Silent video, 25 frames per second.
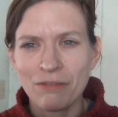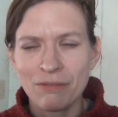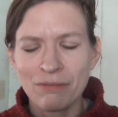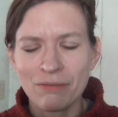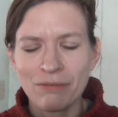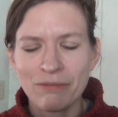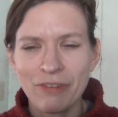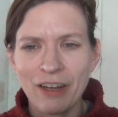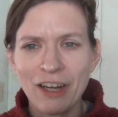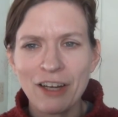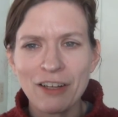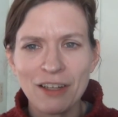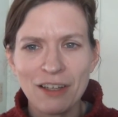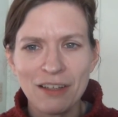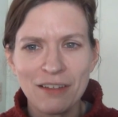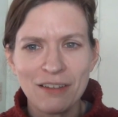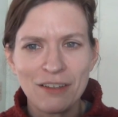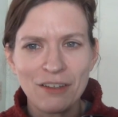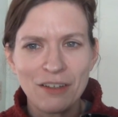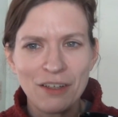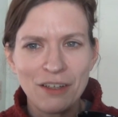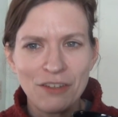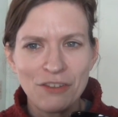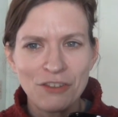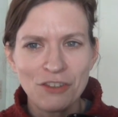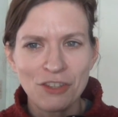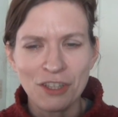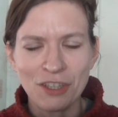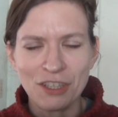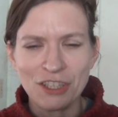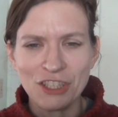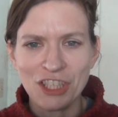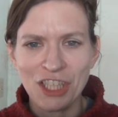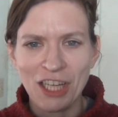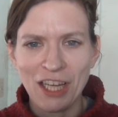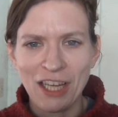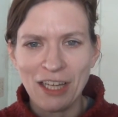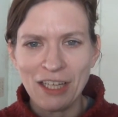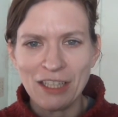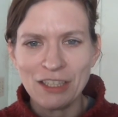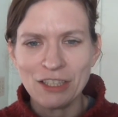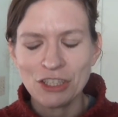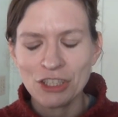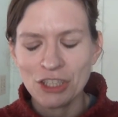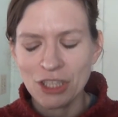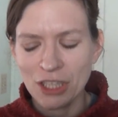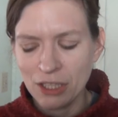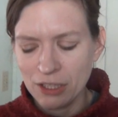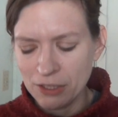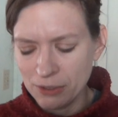fairly serious chunk of
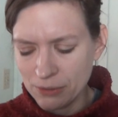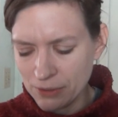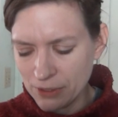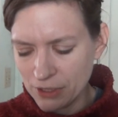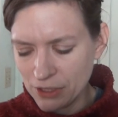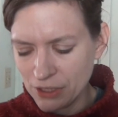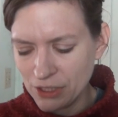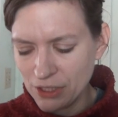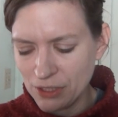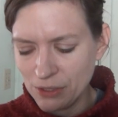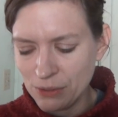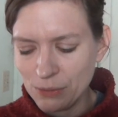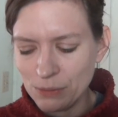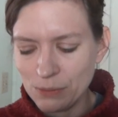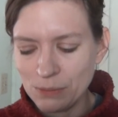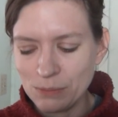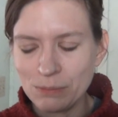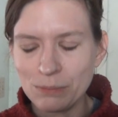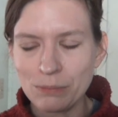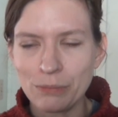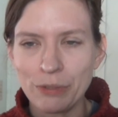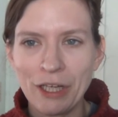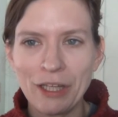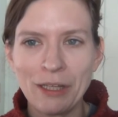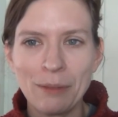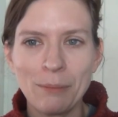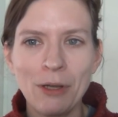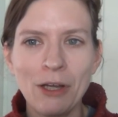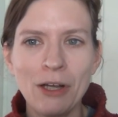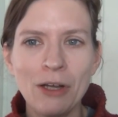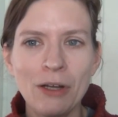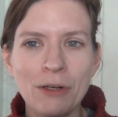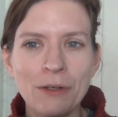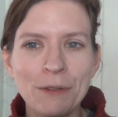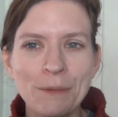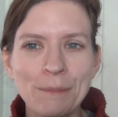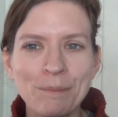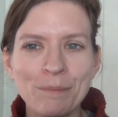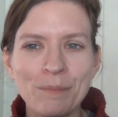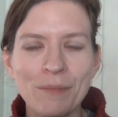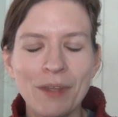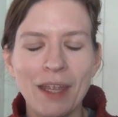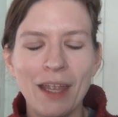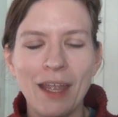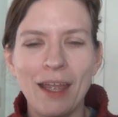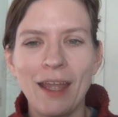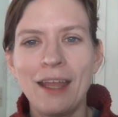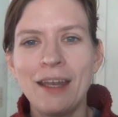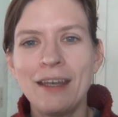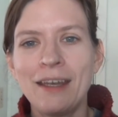change in order to bring them home,
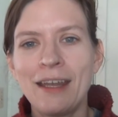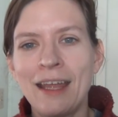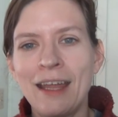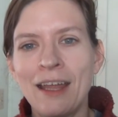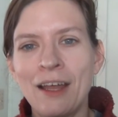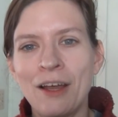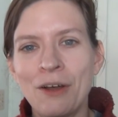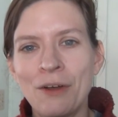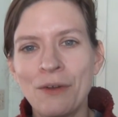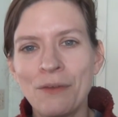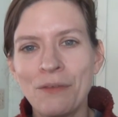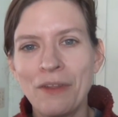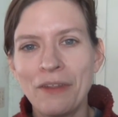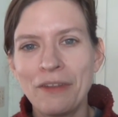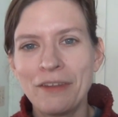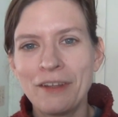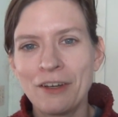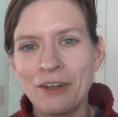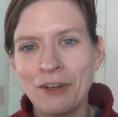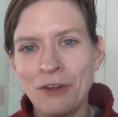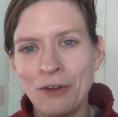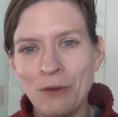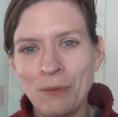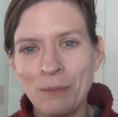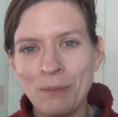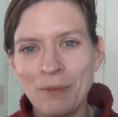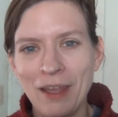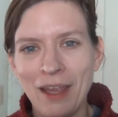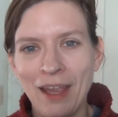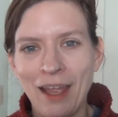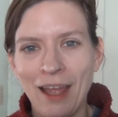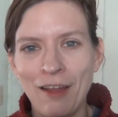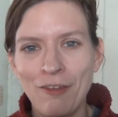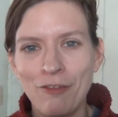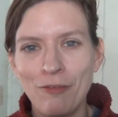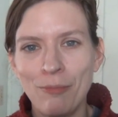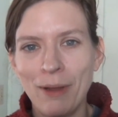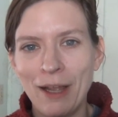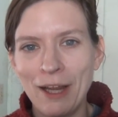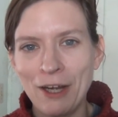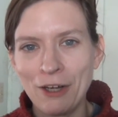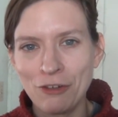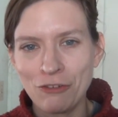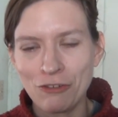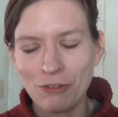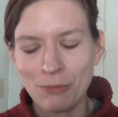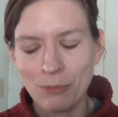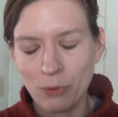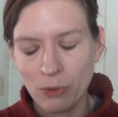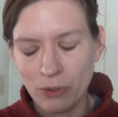and now that they're home they have
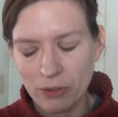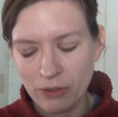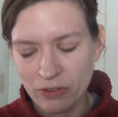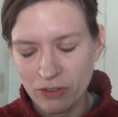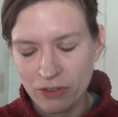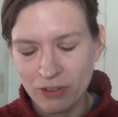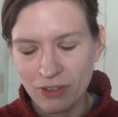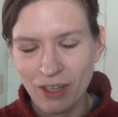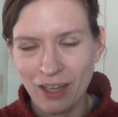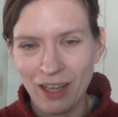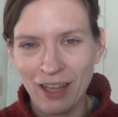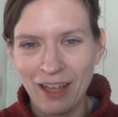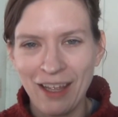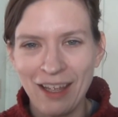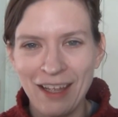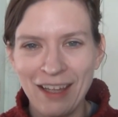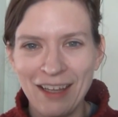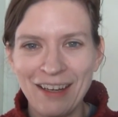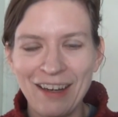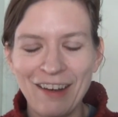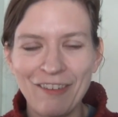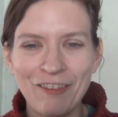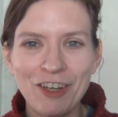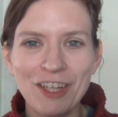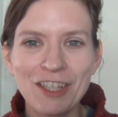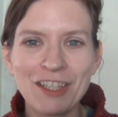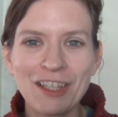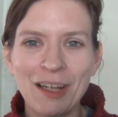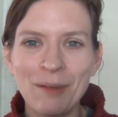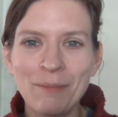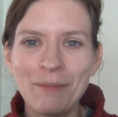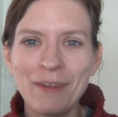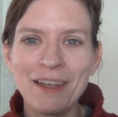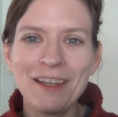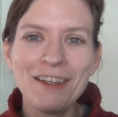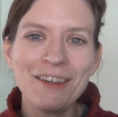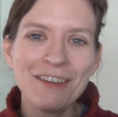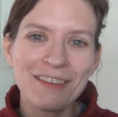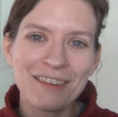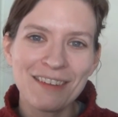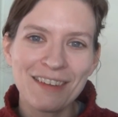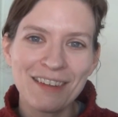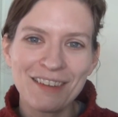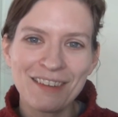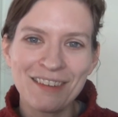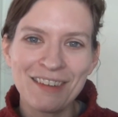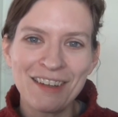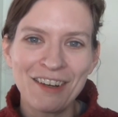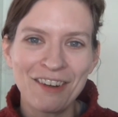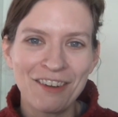buyer's remorse, and every time they use
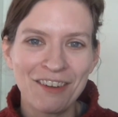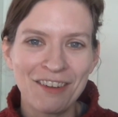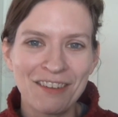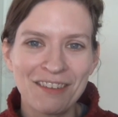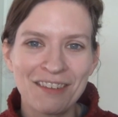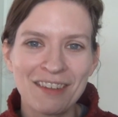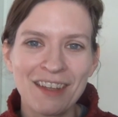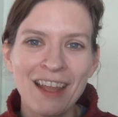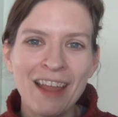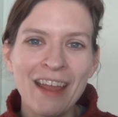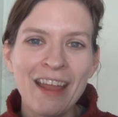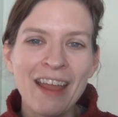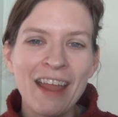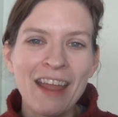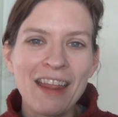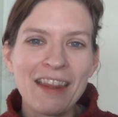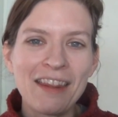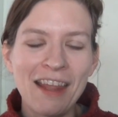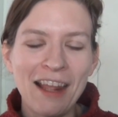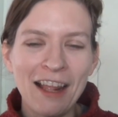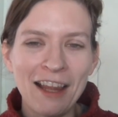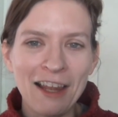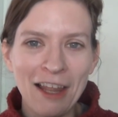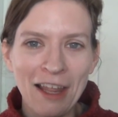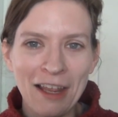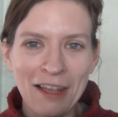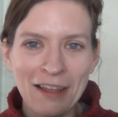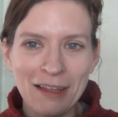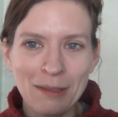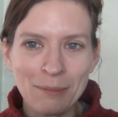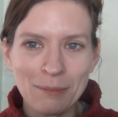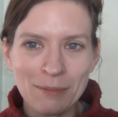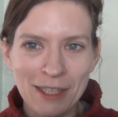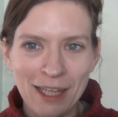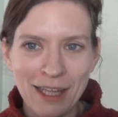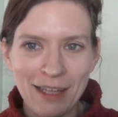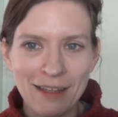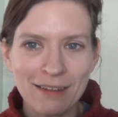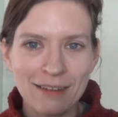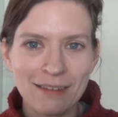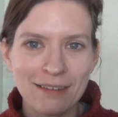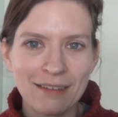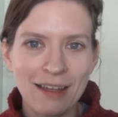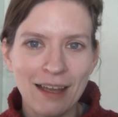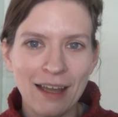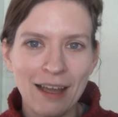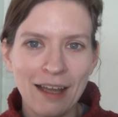these needles they like them less.